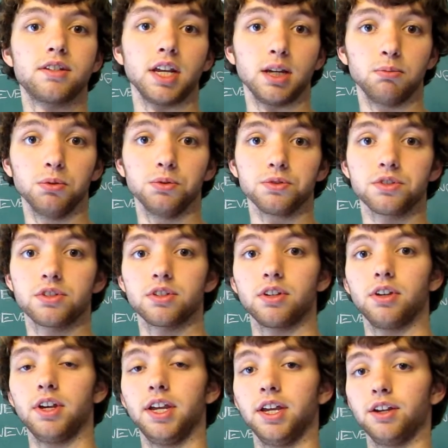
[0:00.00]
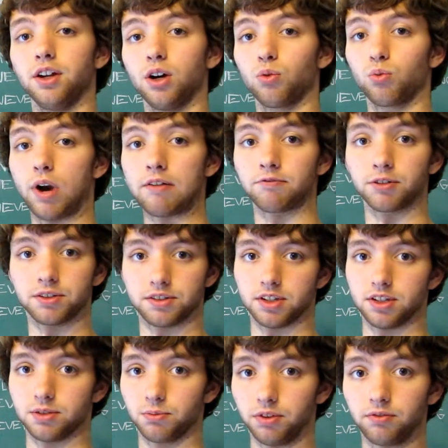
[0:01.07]
tables and uh,
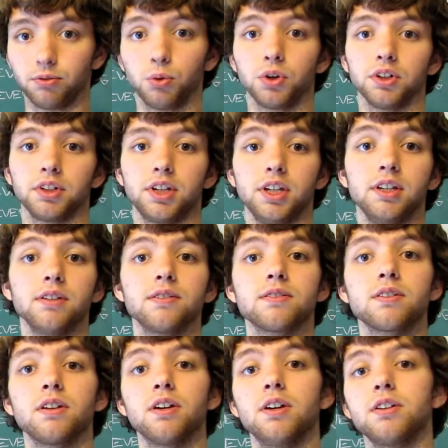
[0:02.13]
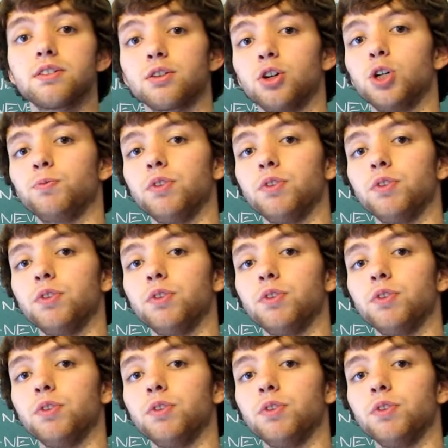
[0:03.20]
references with foreign keys. So